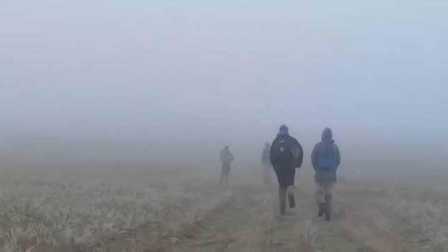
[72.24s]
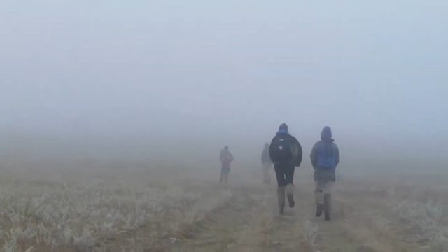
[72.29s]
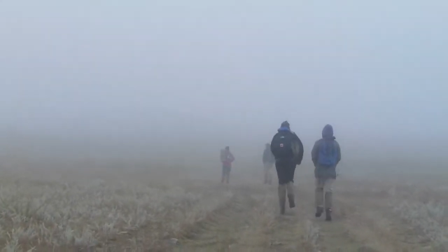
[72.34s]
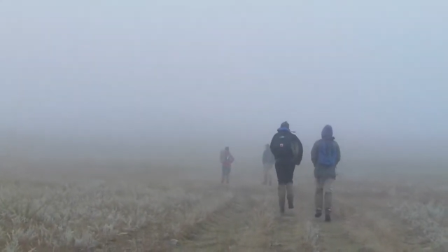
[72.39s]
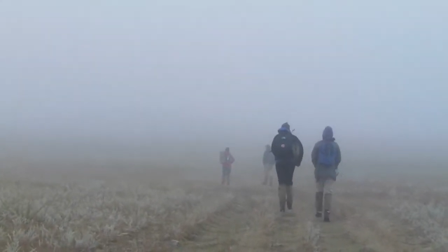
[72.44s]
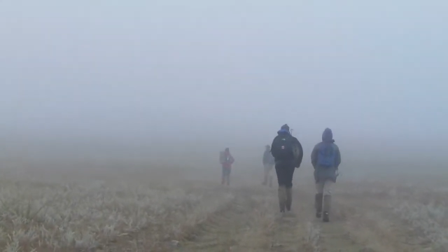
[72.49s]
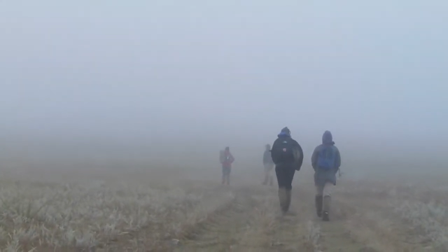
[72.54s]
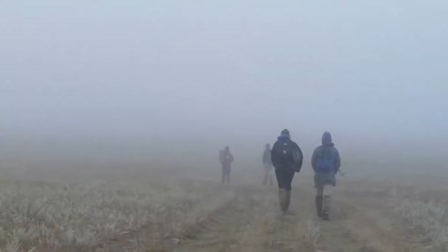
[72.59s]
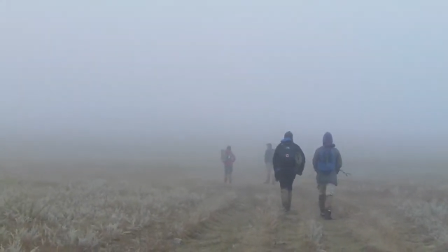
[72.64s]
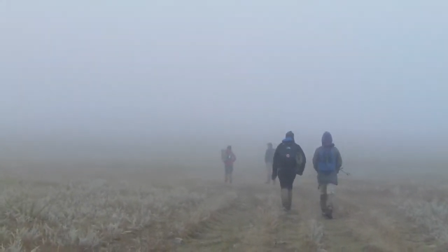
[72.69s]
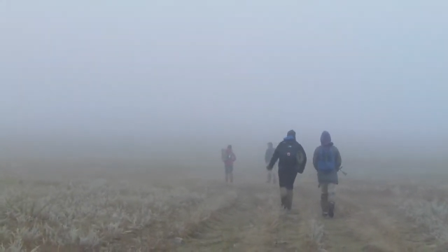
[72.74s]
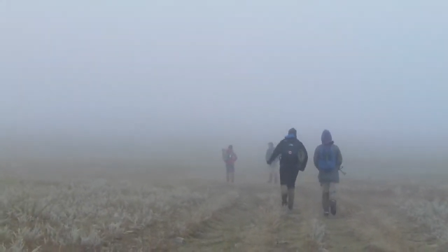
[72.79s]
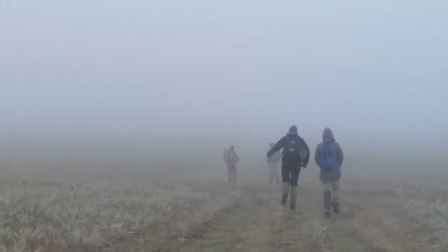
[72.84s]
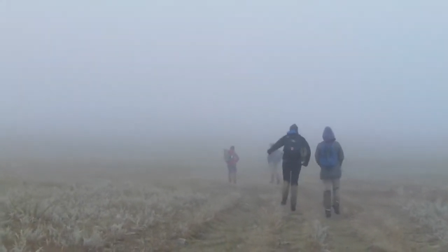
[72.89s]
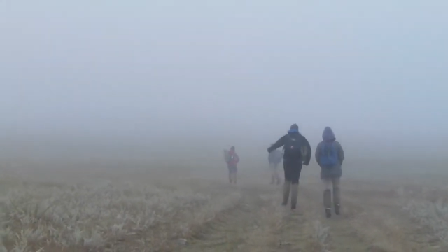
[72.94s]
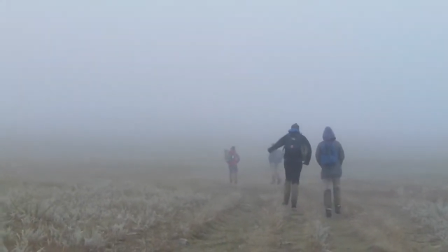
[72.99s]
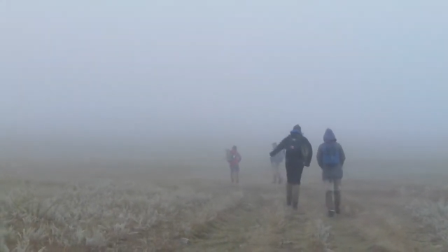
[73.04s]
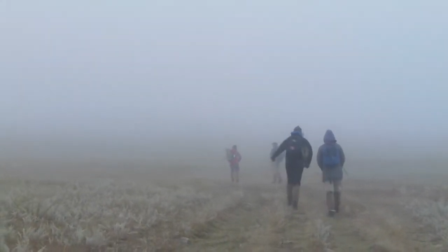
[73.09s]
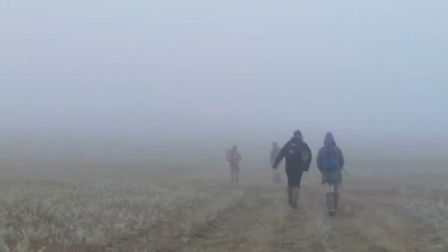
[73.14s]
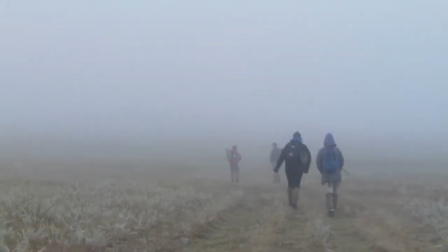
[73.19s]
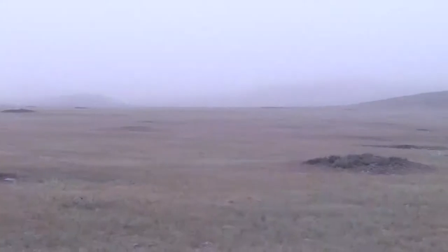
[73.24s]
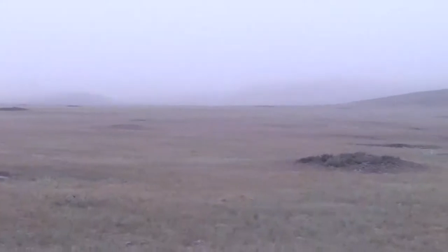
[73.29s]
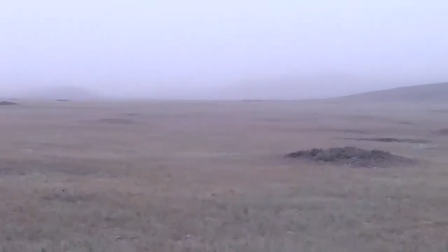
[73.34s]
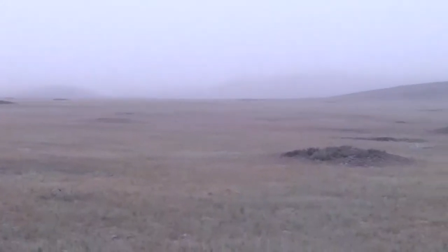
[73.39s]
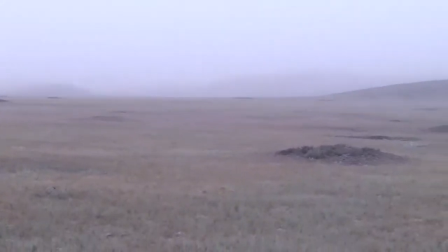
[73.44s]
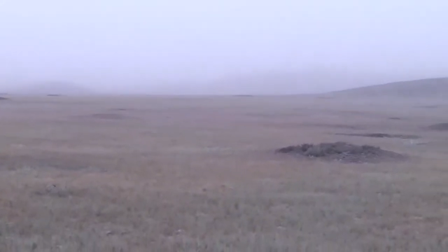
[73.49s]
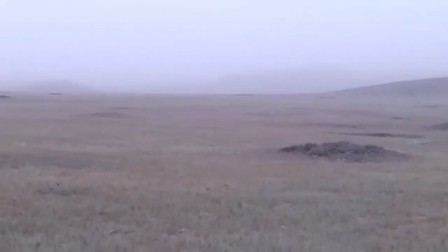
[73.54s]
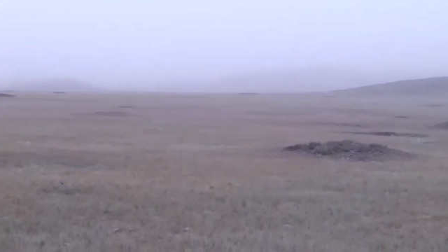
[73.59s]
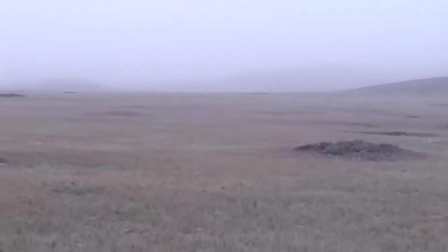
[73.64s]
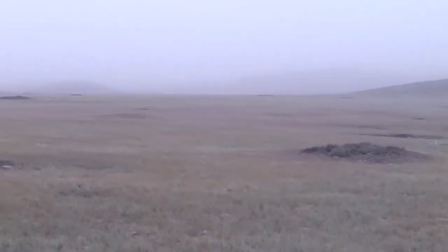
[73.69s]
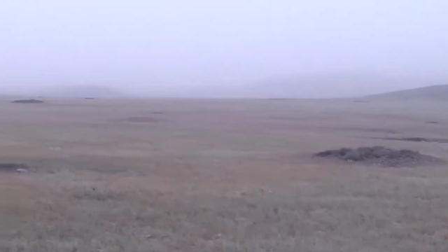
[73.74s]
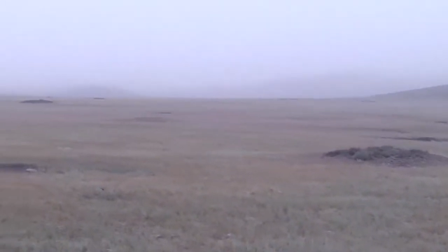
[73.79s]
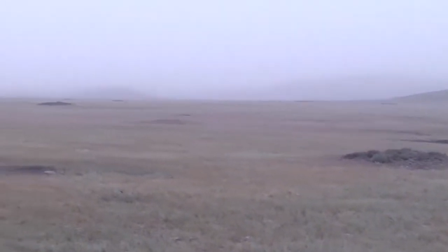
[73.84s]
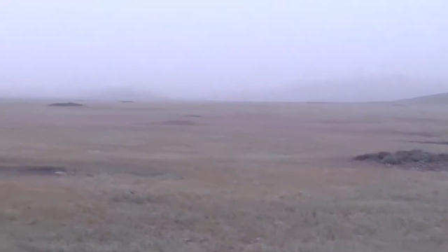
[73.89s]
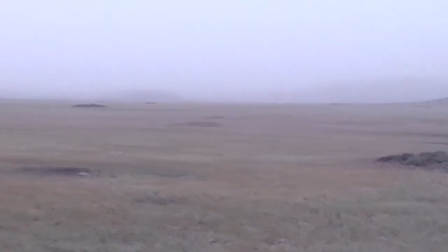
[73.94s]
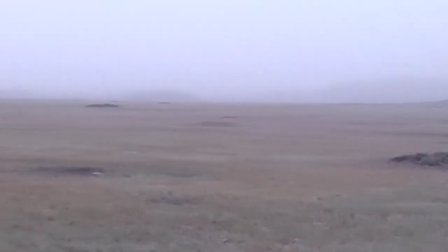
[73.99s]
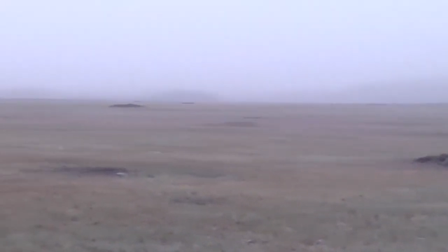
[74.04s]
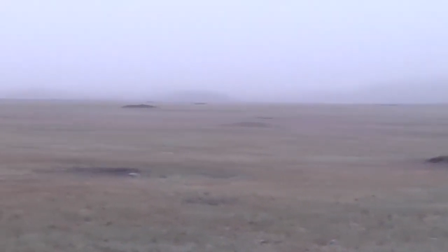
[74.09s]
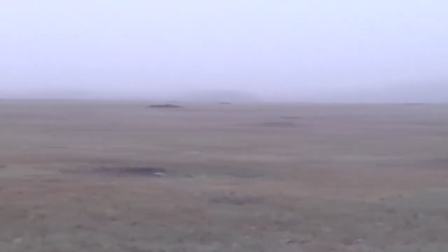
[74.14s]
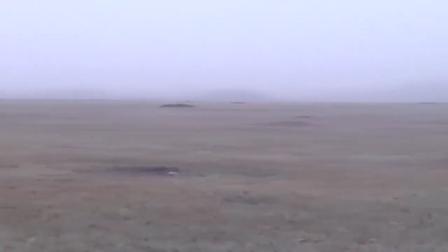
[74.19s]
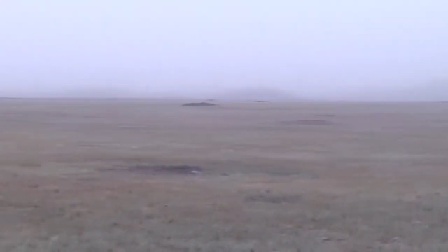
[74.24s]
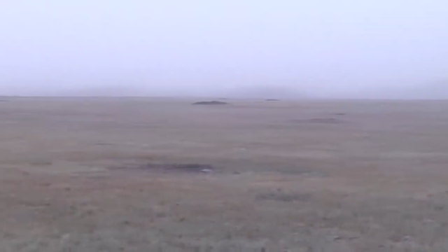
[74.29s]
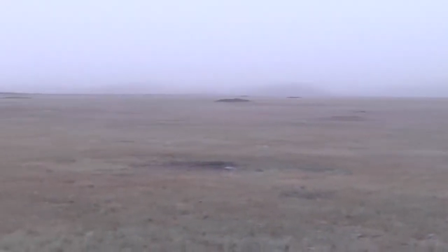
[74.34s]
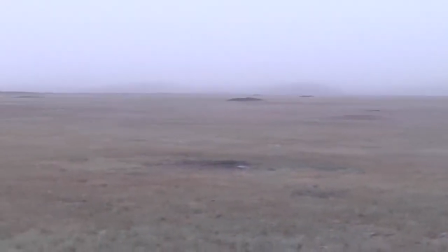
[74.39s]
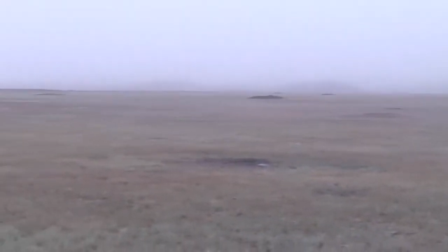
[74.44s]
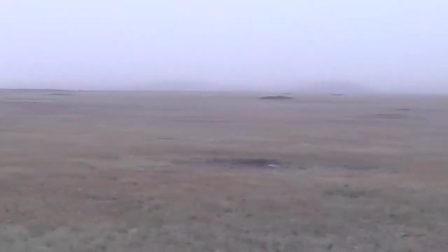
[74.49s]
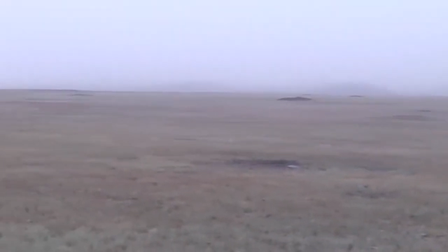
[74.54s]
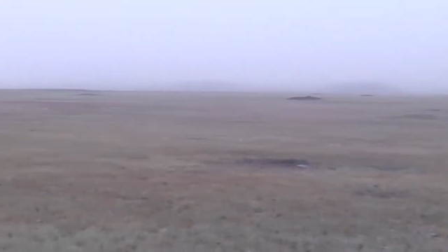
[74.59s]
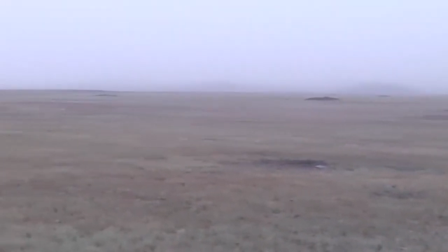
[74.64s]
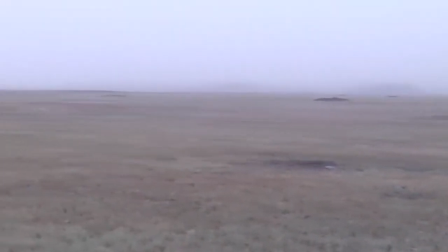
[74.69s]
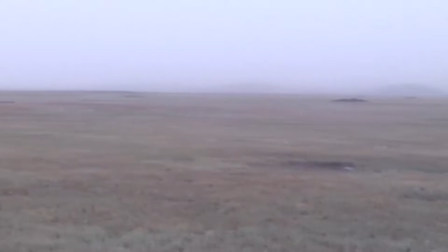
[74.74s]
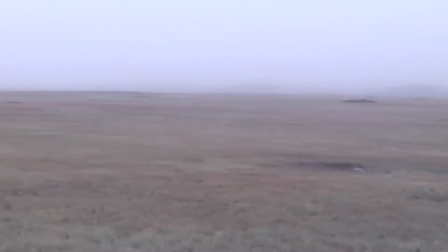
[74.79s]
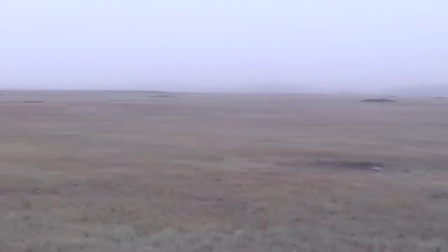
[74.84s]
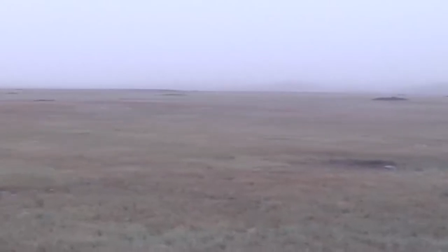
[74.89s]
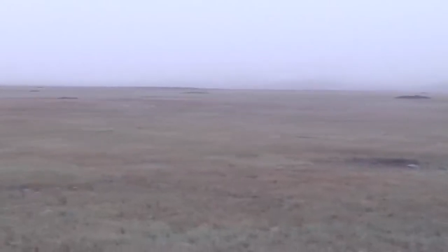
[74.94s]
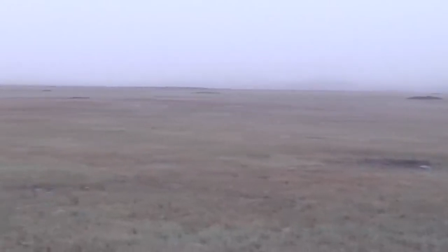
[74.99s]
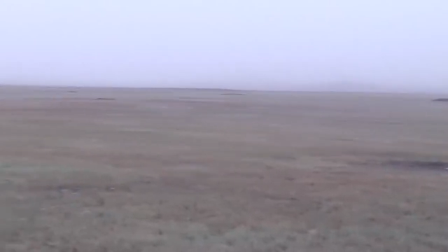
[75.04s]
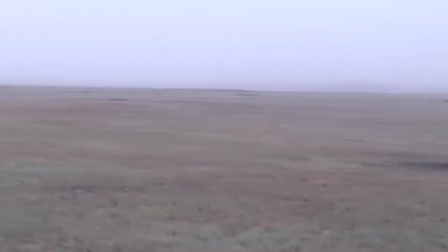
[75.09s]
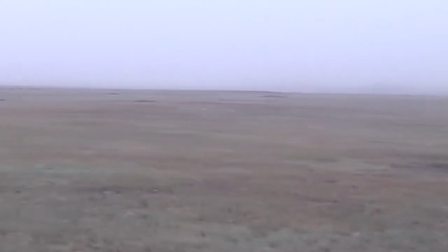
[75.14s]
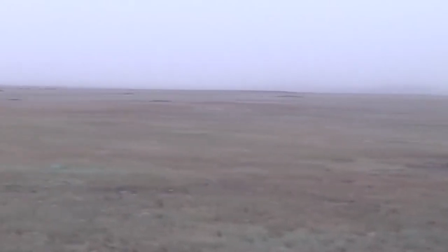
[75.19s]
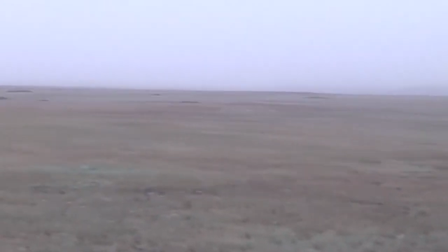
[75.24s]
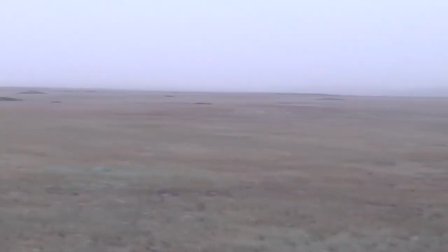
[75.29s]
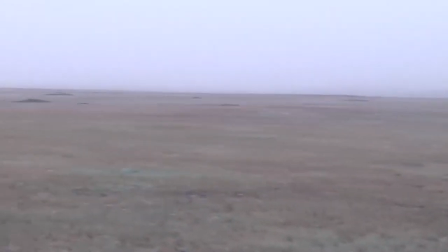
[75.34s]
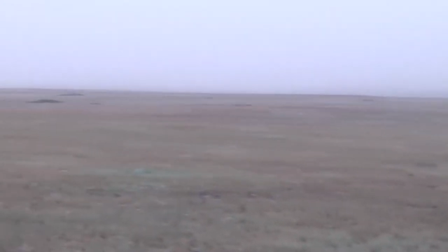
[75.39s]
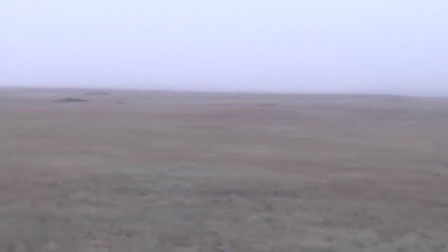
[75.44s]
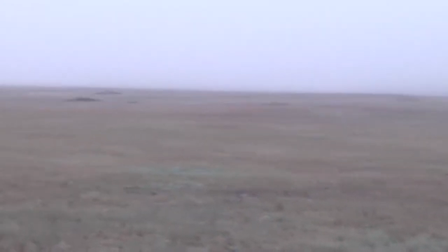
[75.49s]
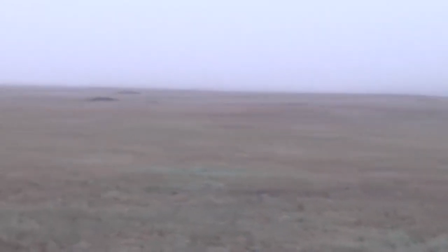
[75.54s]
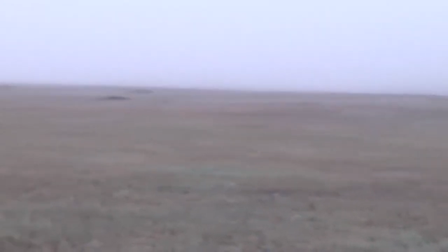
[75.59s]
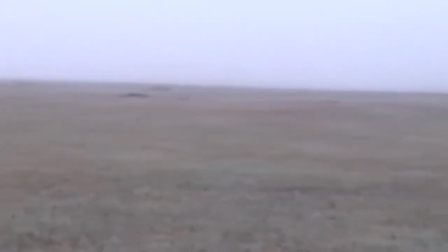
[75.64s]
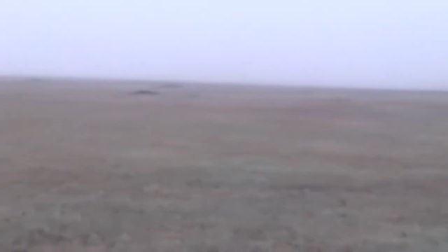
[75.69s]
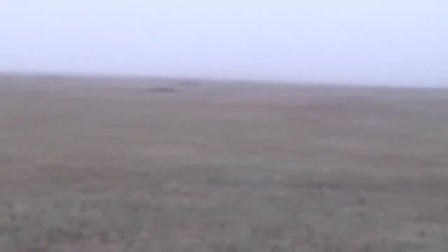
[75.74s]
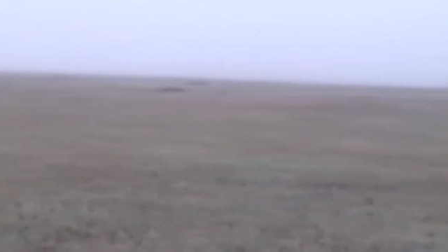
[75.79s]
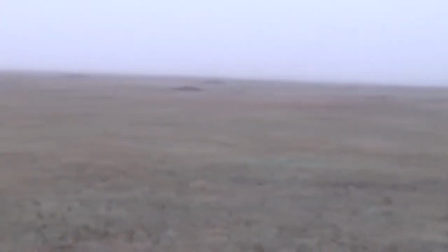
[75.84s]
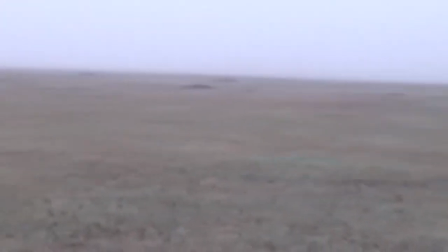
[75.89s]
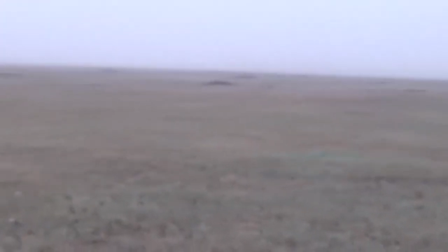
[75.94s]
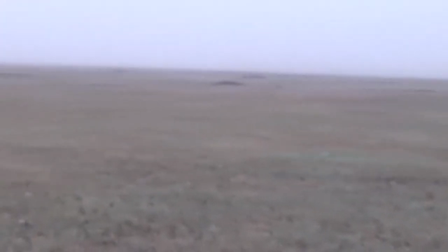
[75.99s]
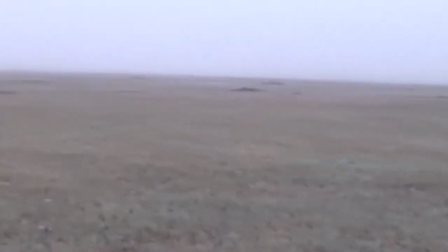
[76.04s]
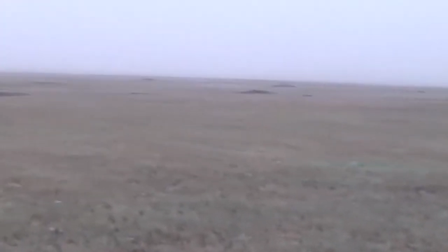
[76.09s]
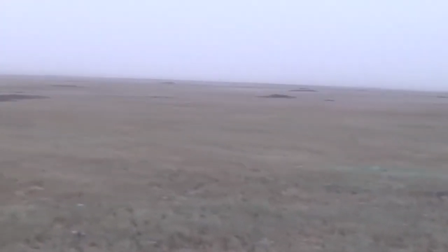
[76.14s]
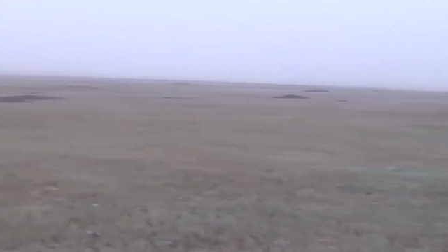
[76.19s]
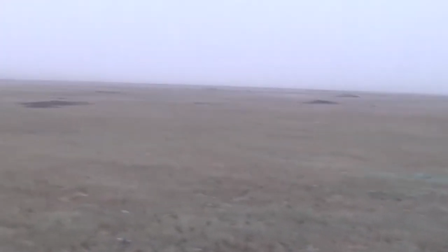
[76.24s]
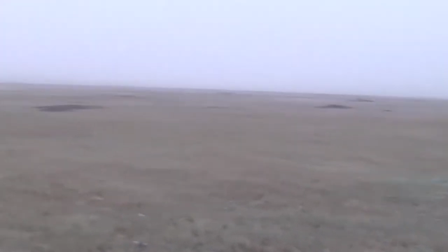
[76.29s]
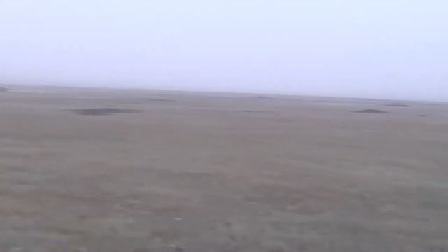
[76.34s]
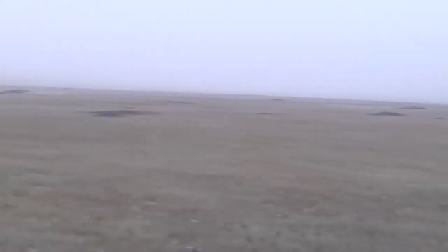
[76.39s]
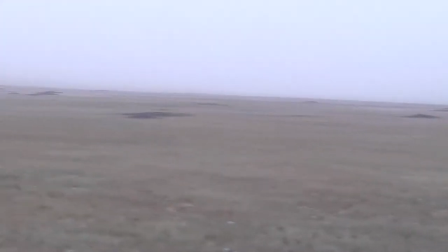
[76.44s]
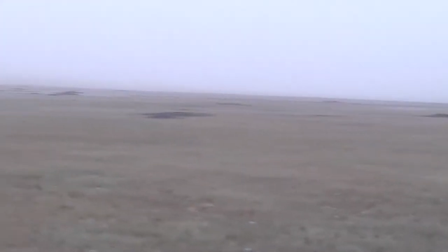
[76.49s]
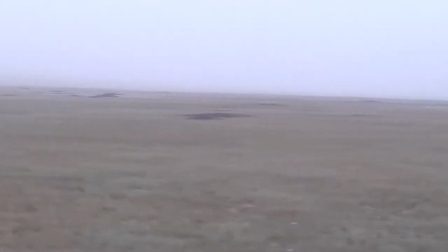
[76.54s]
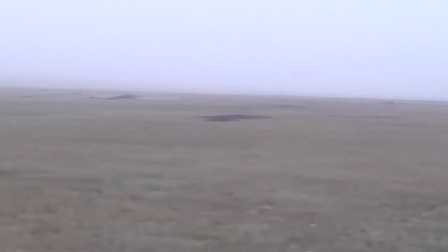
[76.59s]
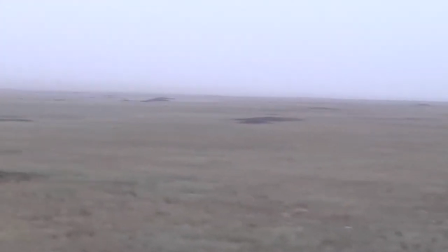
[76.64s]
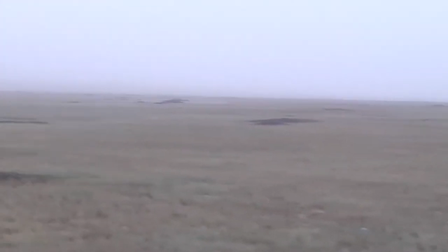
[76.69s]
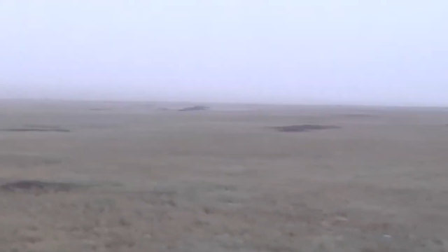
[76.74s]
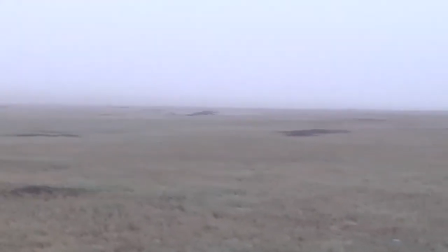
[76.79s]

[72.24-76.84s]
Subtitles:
No face is visible, so there are no lips to read.